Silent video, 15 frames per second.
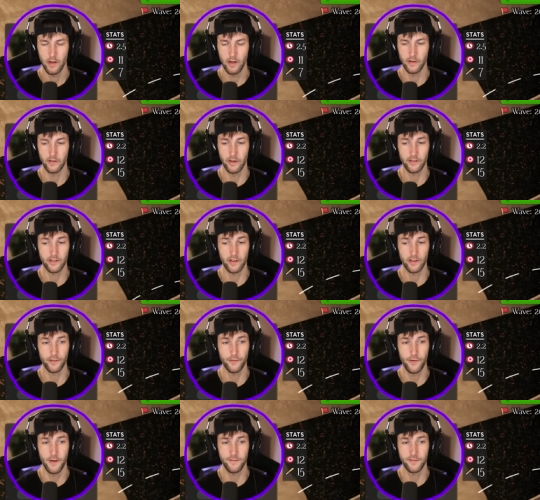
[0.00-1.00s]
He's at
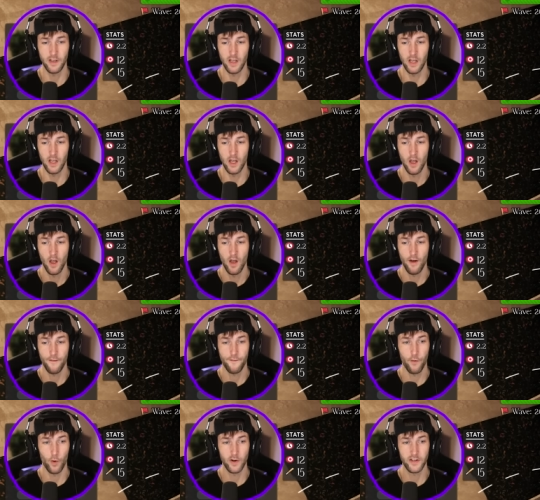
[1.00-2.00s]
650,
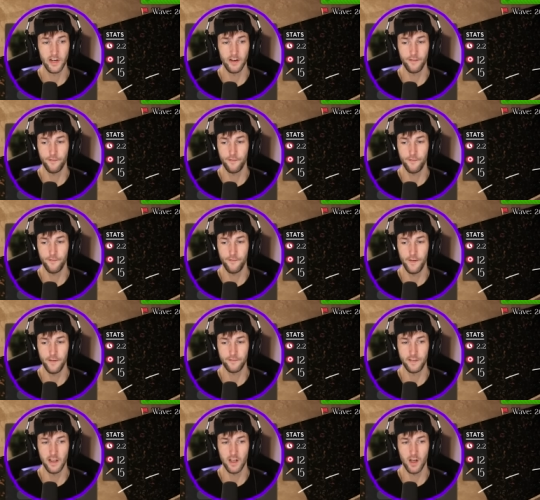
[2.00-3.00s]

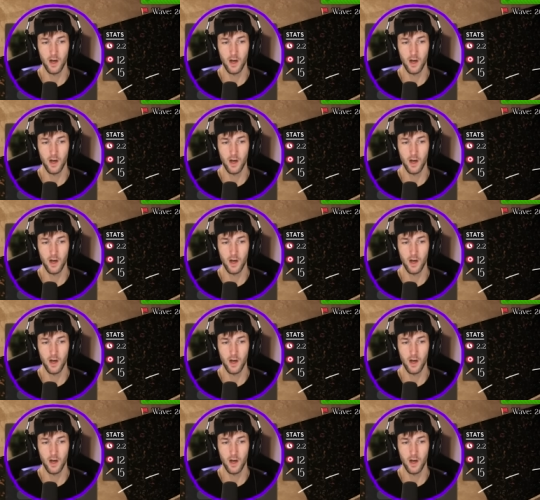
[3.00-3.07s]
1450.